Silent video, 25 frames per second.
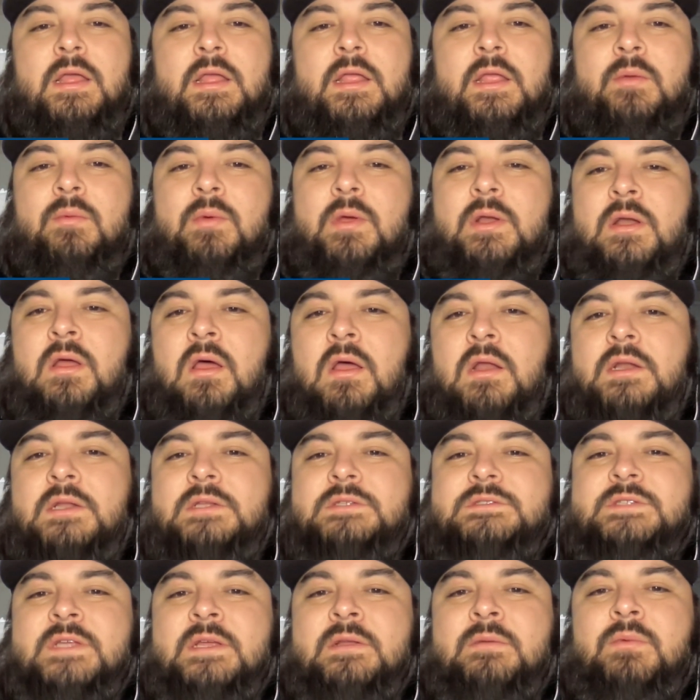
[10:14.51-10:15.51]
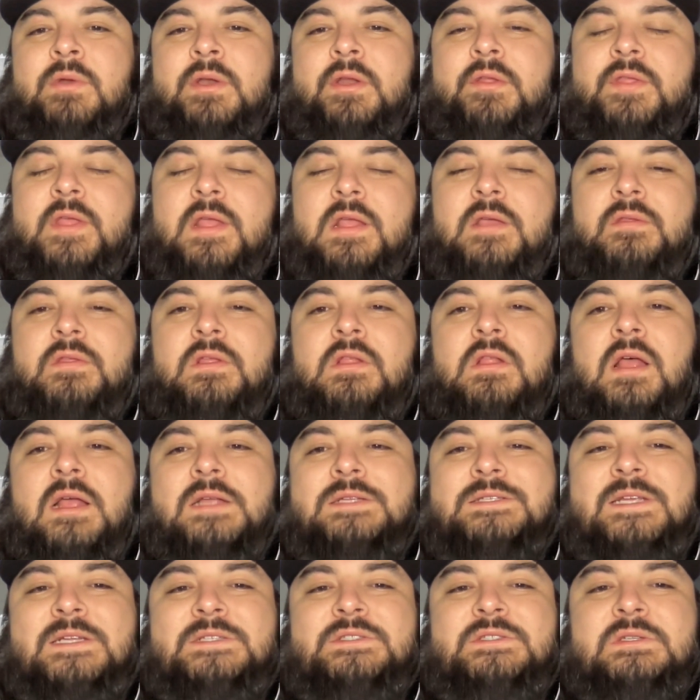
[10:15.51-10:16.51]
He went on and said, when you think of the
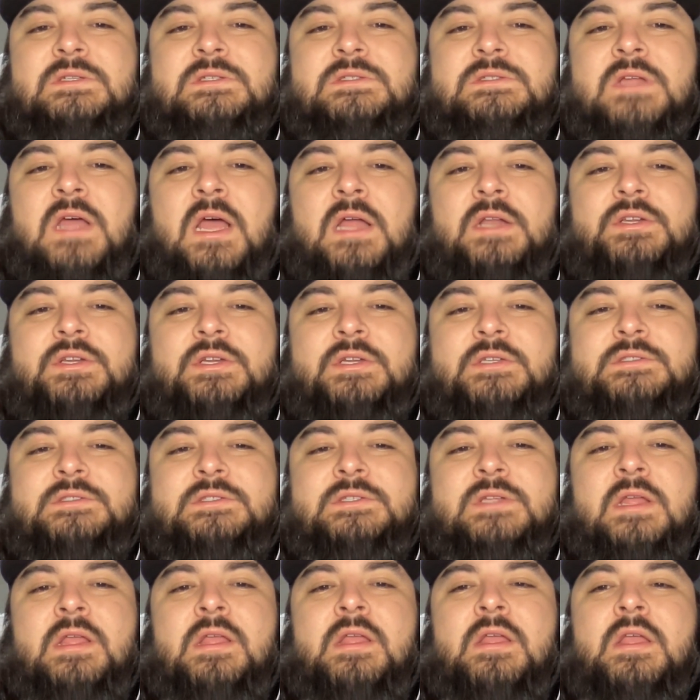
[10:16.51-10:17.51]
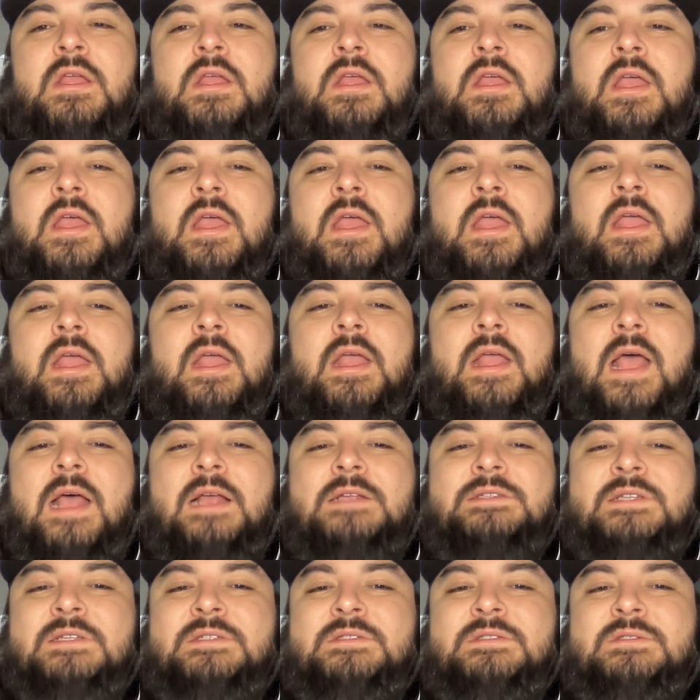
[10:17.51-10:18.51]
Los Angeles Dodgers, it
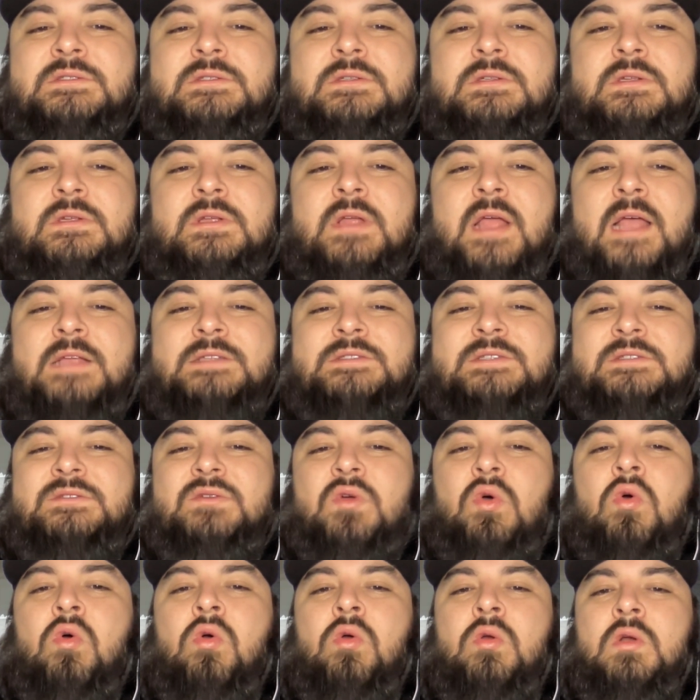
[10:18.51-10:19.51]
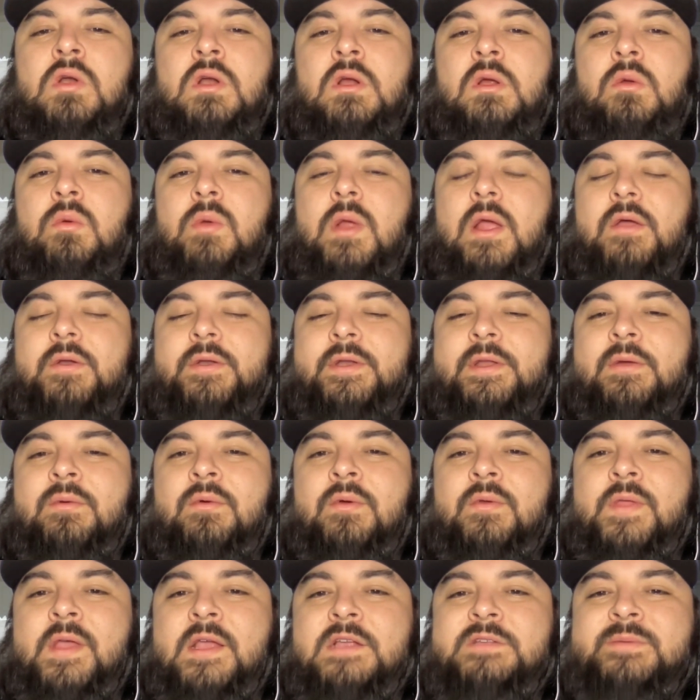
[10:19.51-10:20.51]
has this aura around it
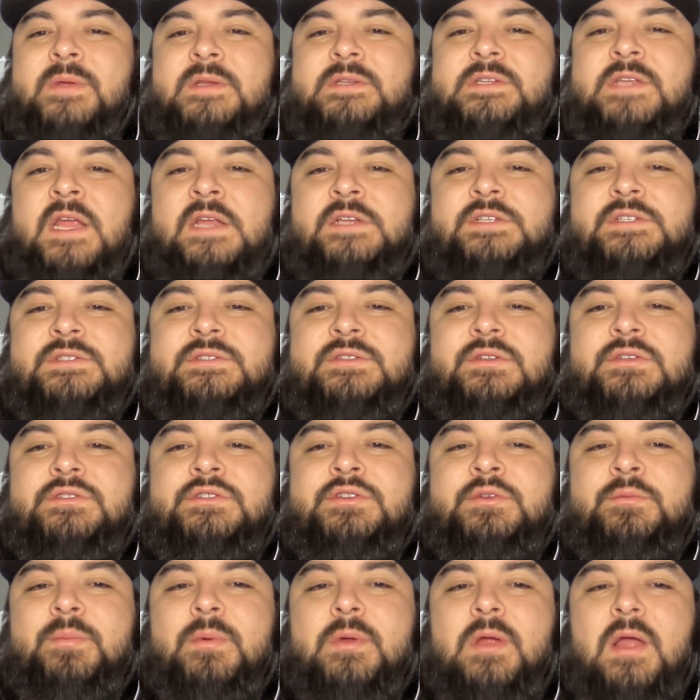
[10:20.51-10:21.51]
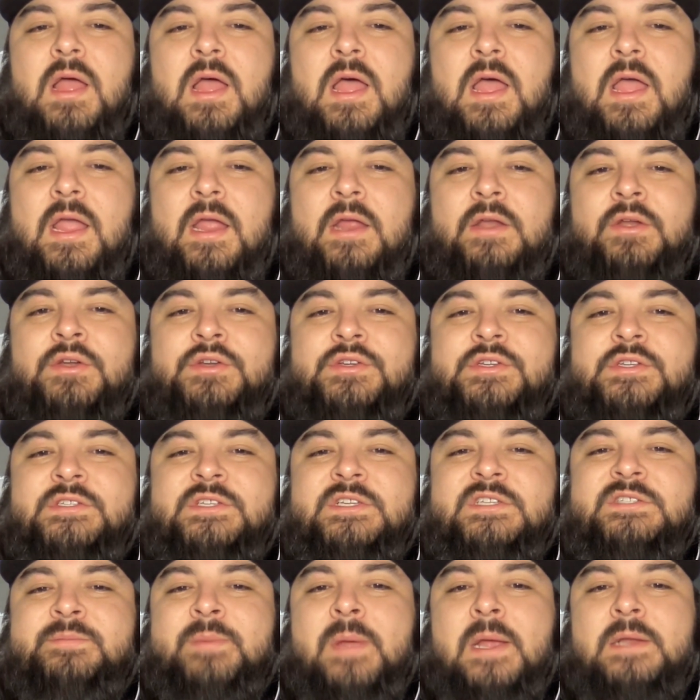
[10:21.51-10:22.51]
where the expectations are super high and you're just
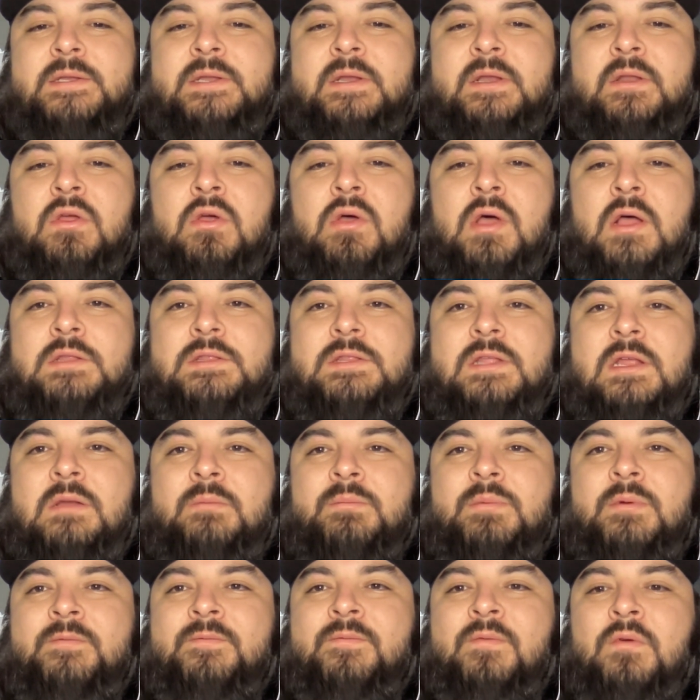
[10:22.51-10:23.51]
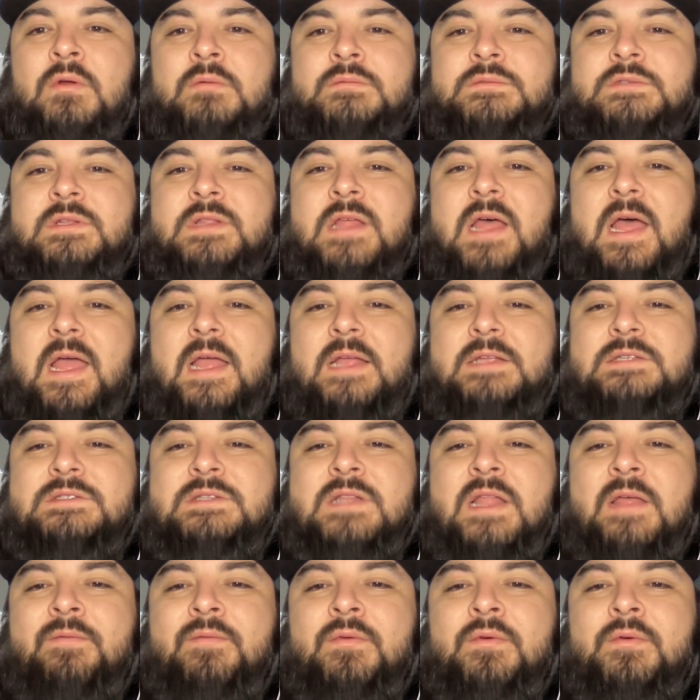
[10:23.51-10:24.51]
expected to go out there and perform to the highest
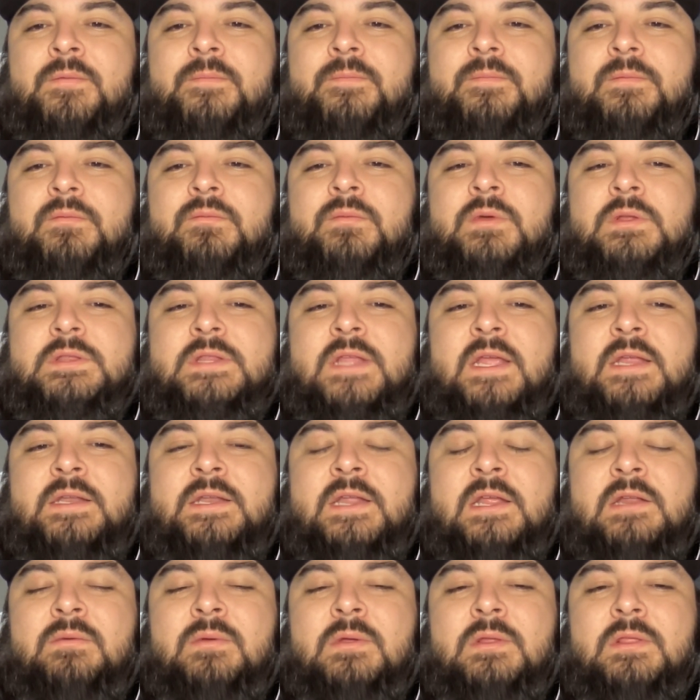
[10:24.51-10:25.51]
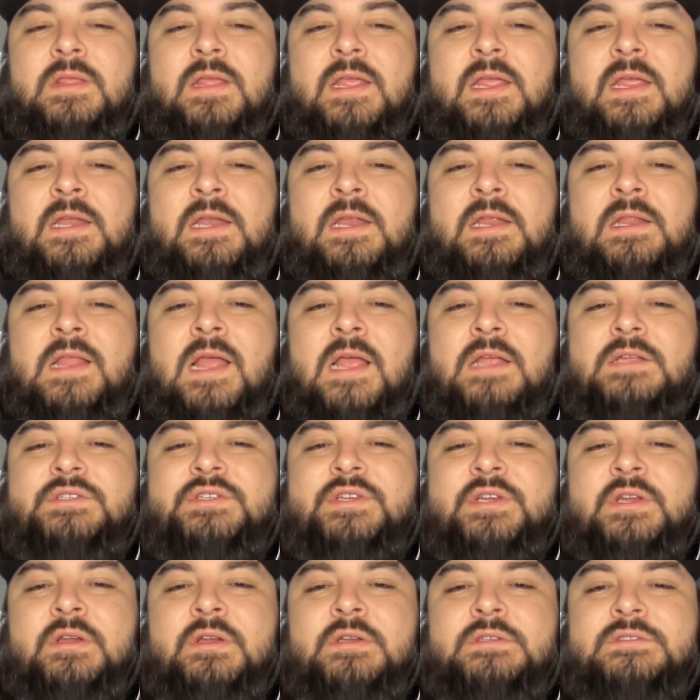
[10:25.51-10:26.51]
level. What they did with Heaney
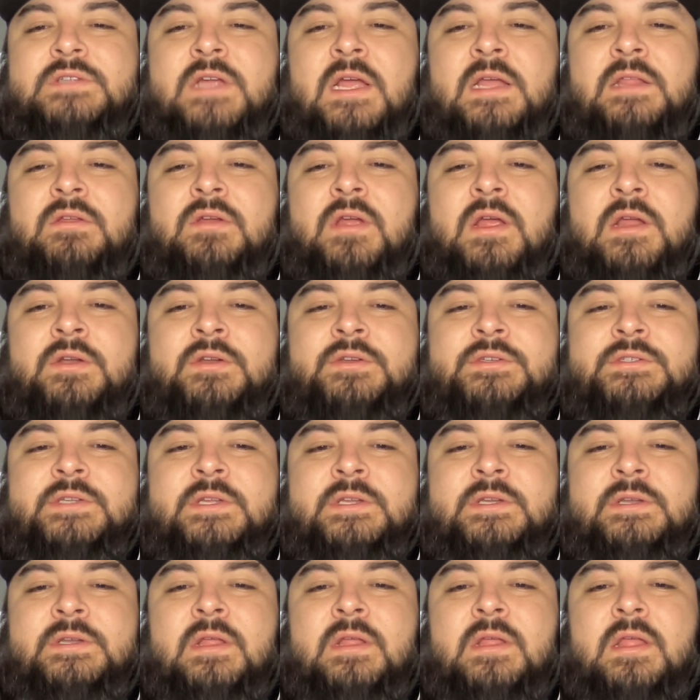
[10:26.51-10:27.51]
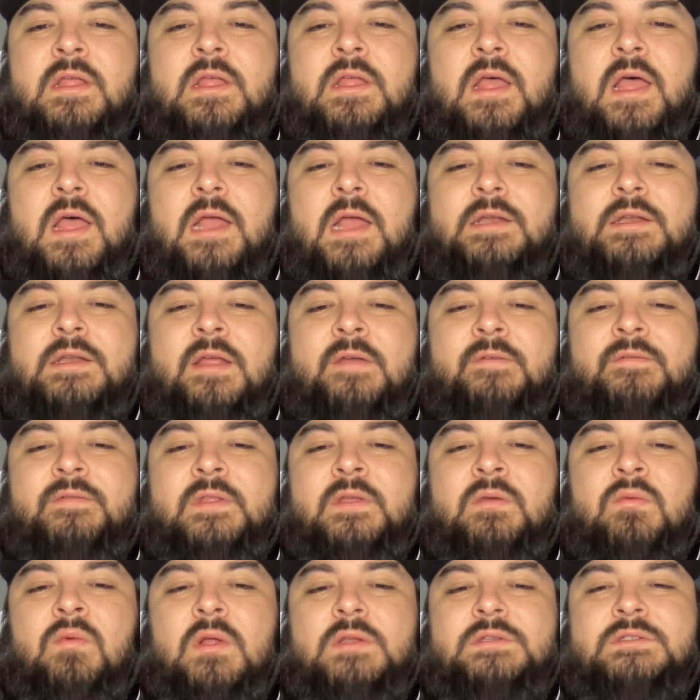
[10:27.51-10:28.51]
last year and Tyler Anderson, I
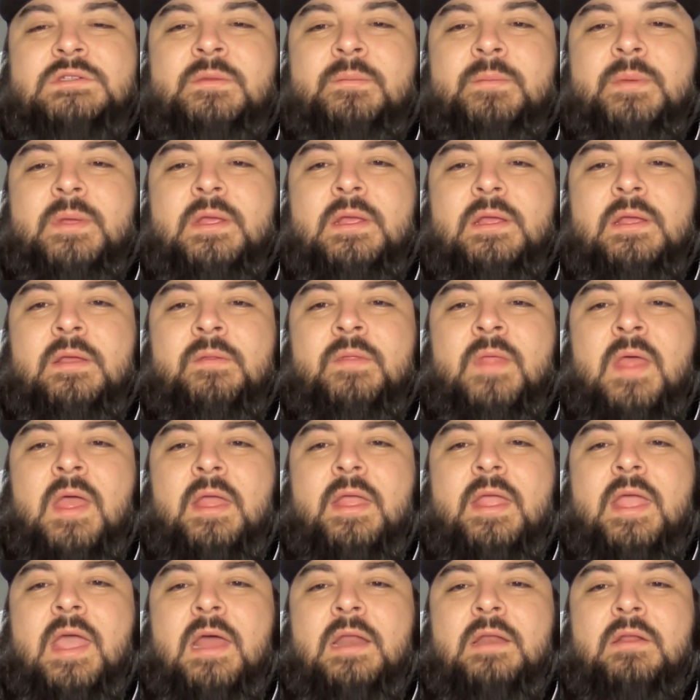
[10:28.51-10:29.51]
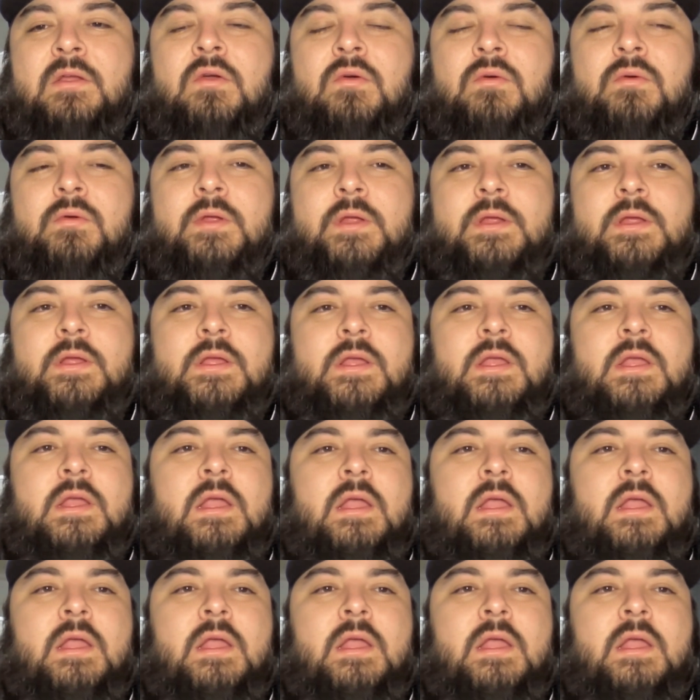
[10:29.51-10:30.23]
definitely want to be in that category.